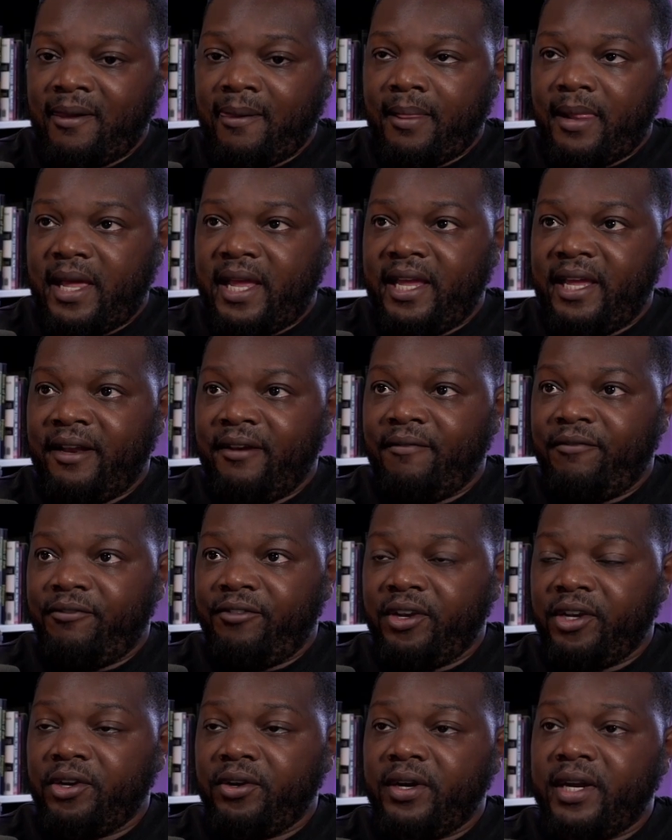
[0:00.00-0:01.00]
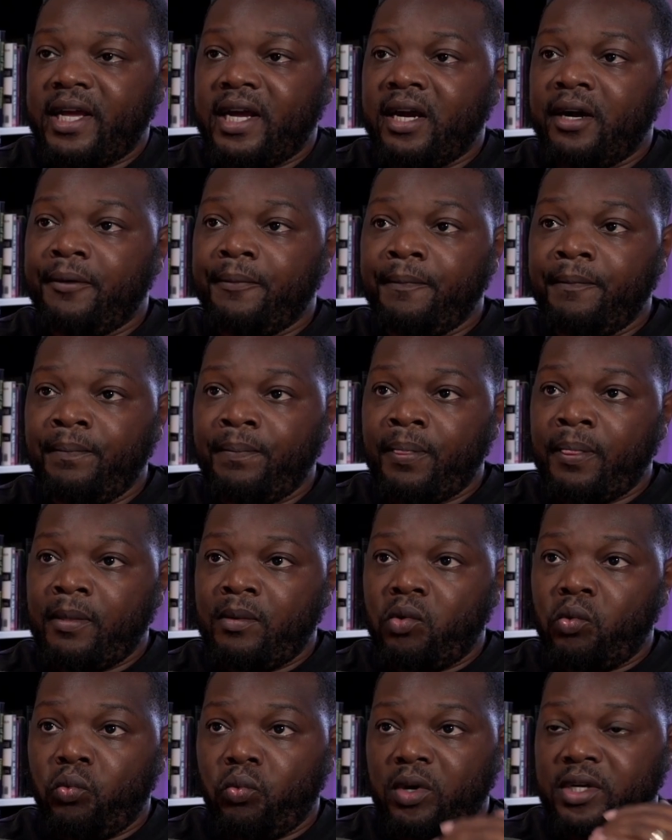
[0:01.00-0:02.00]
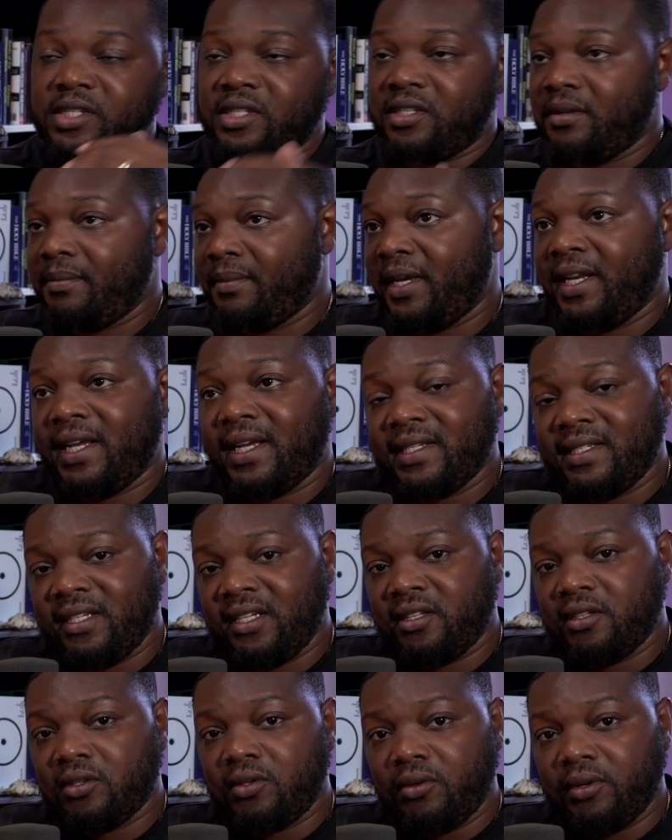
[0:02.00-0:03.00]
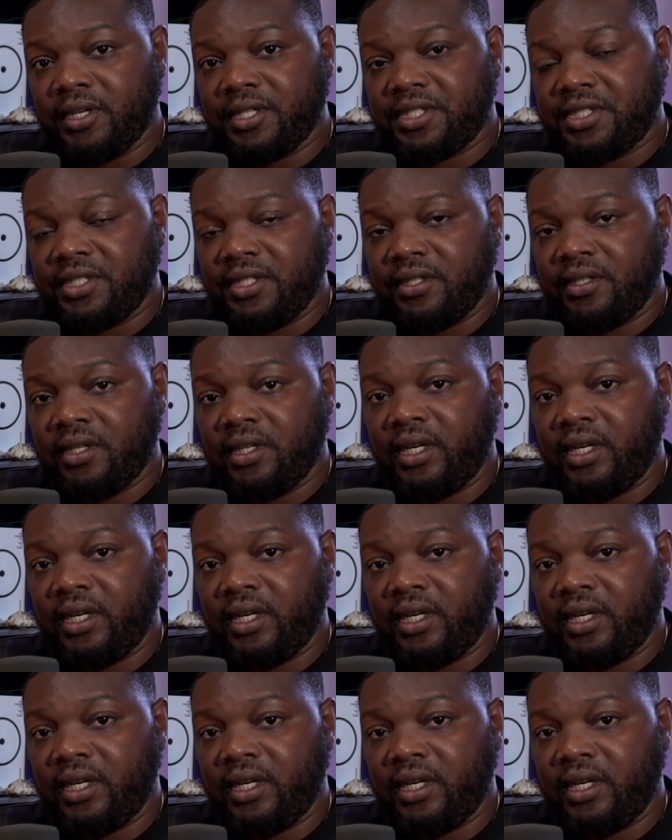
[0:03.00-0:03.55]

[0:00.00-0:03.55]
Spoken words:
and figuring out what's the main idea of the question